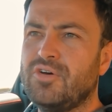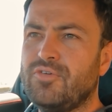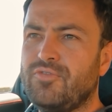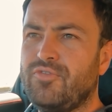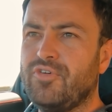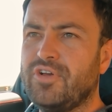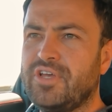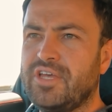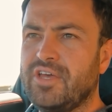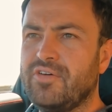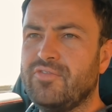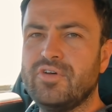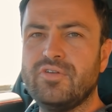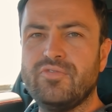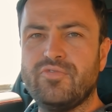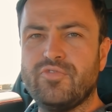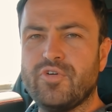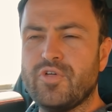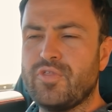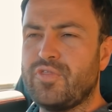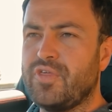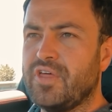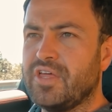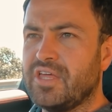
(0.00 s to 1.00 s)
forgiven
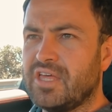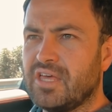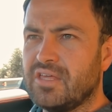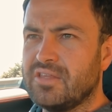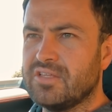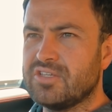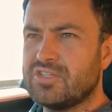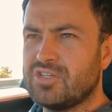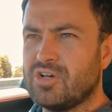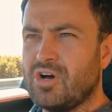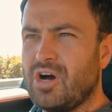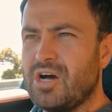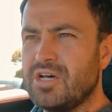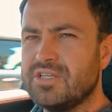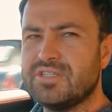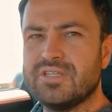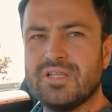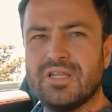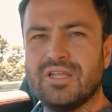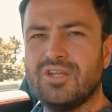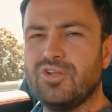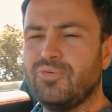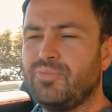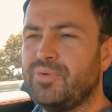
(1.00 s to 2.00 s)
for thinking this car is
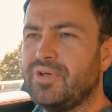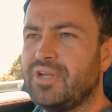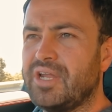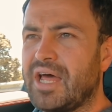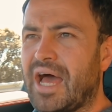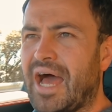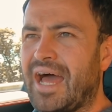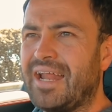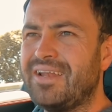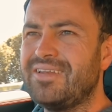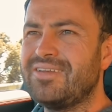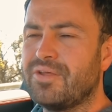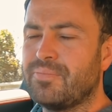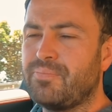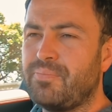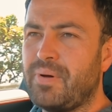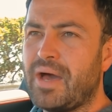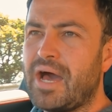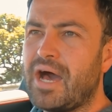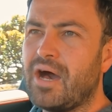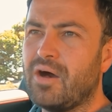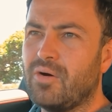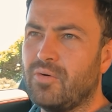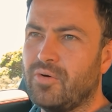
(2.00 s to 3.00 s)
a little bit
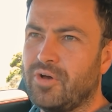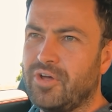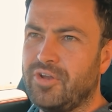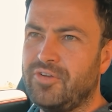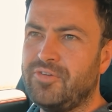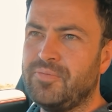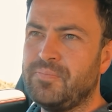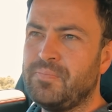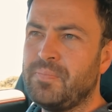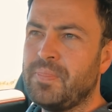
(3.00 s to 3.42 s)
underpowered.